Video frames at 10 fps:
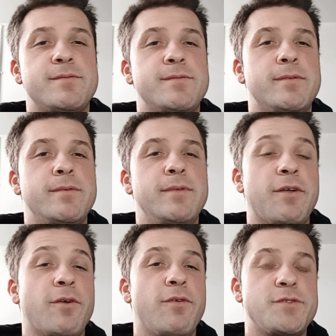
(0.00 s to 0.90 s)
neither
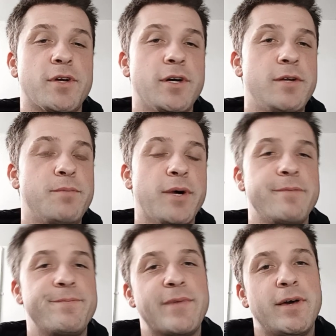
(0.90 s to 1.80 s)
of those are good, but
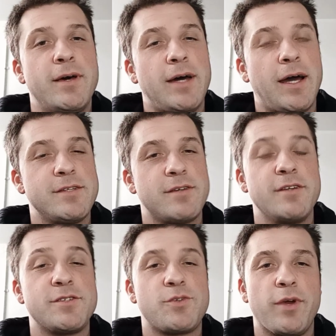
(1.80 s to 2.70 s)
hindsight
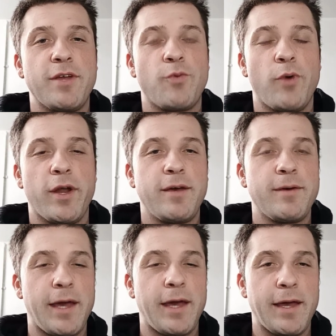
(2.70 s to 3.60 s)
is 20/20,
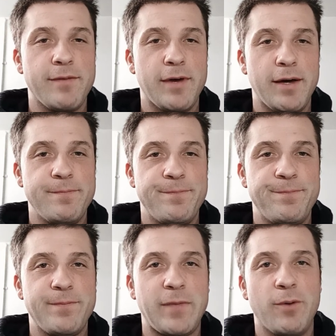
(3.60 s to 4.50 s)
and
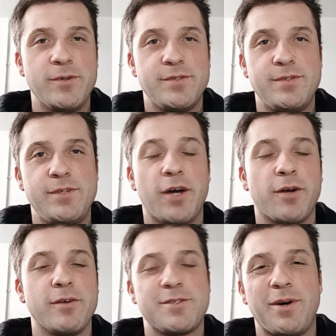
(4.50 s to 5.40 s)
I was younger,
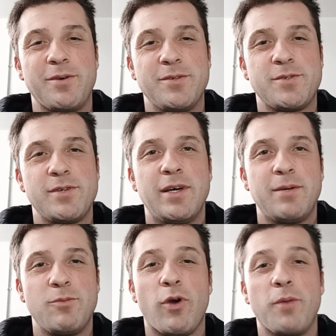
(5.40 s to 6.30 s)
so I was
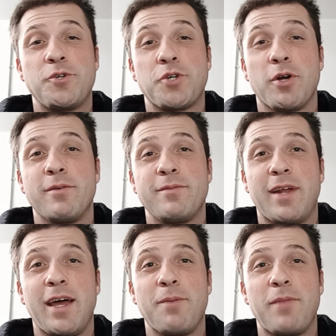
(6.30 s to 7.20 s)
more immature than I
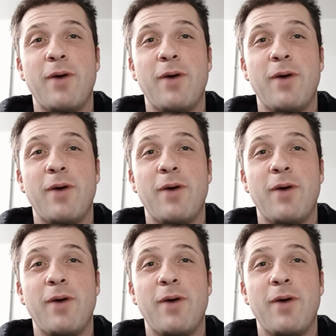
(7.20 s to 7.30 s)
am now.